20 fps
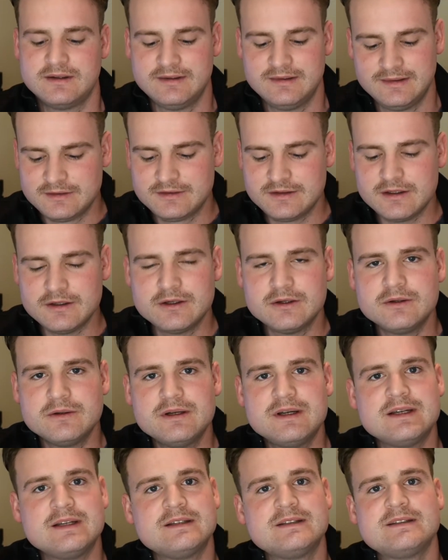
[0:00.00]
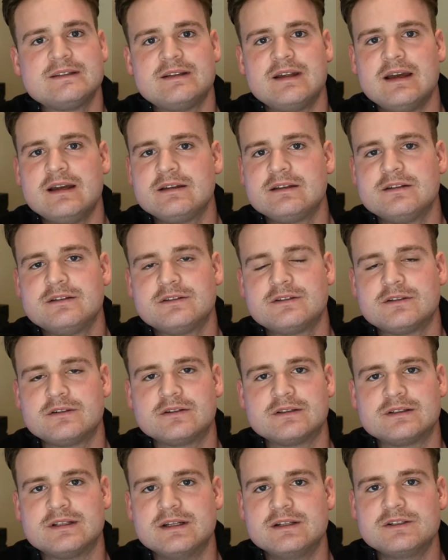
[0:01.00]
So statins are
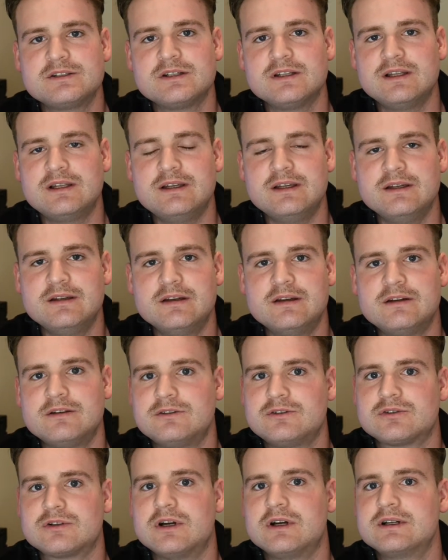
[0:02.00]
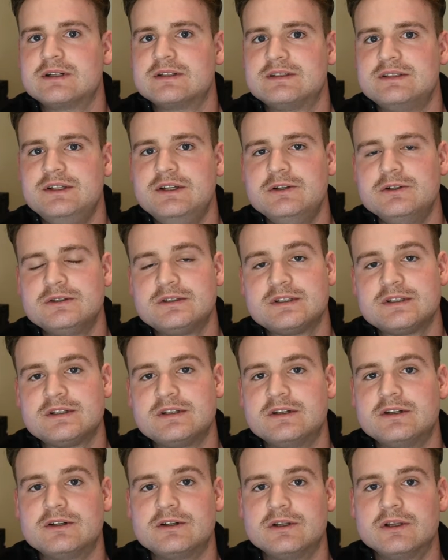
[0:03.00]
essentially drugs used
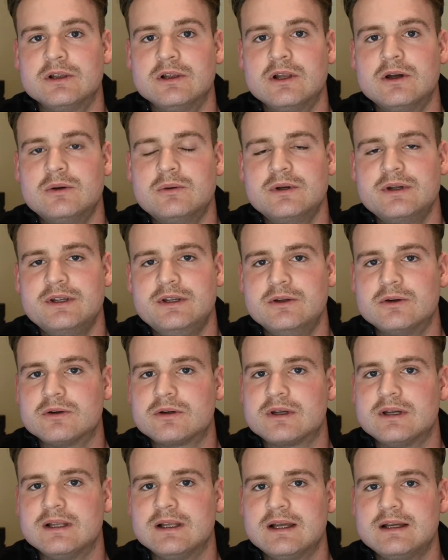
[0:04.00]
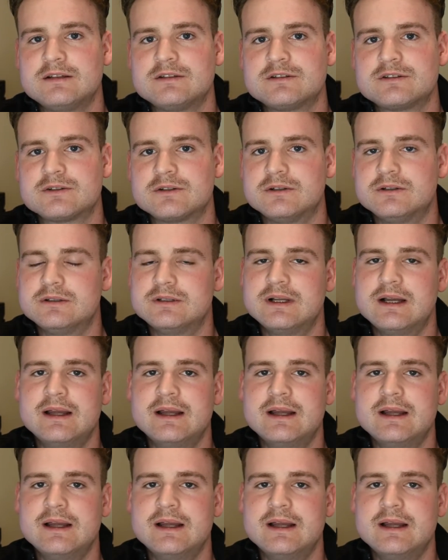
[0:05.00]
to lower your cholesterol,